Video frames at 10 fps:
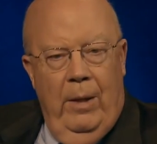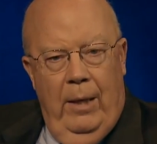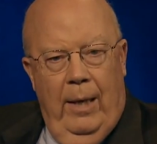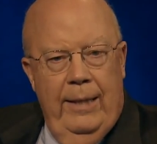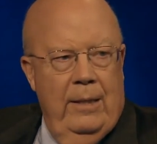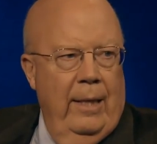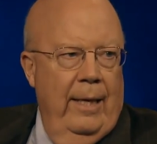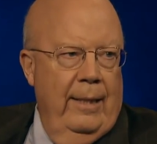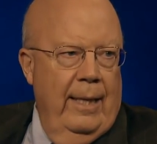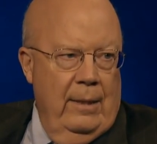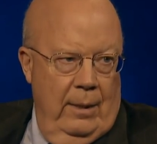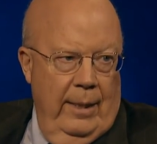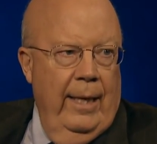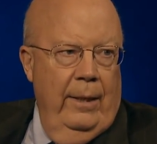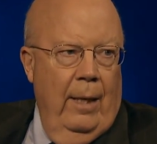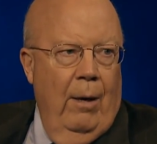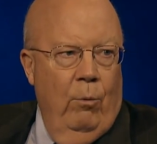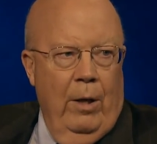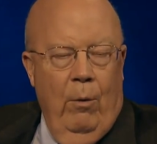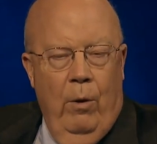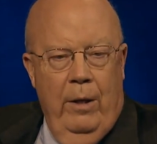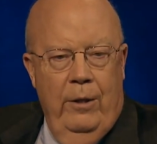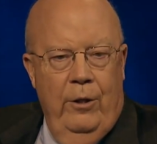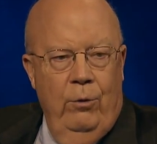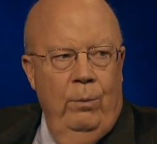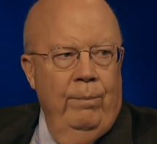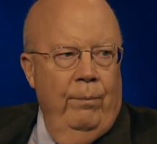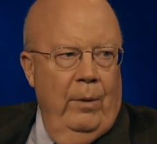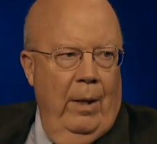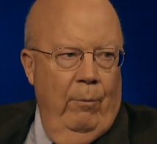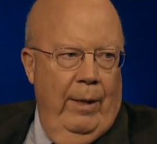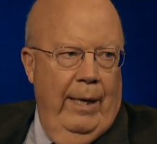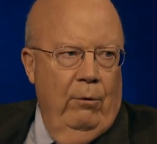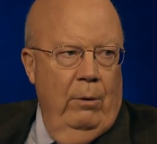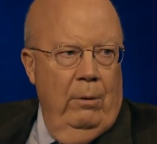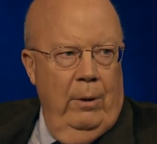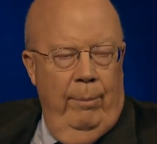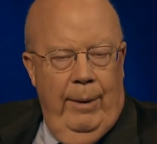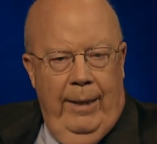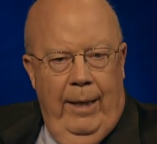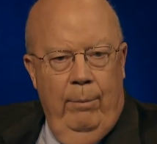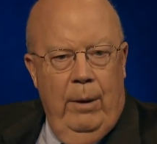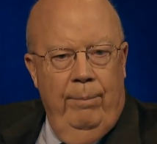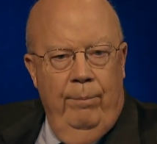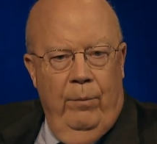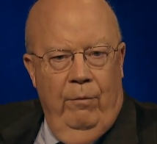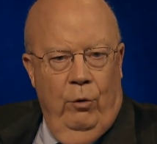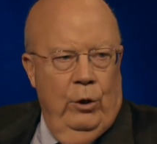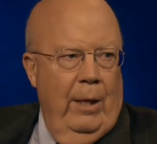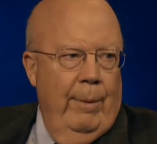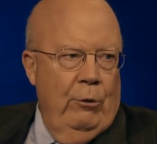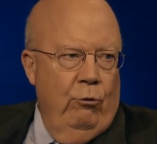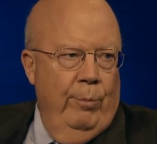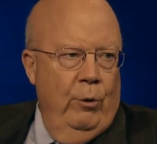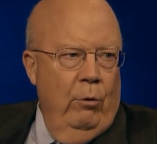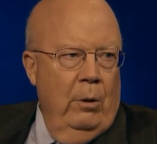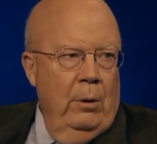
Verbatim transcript: And I decided that's, again, not what I wanted to do and went out and became a full-time entrepreneur.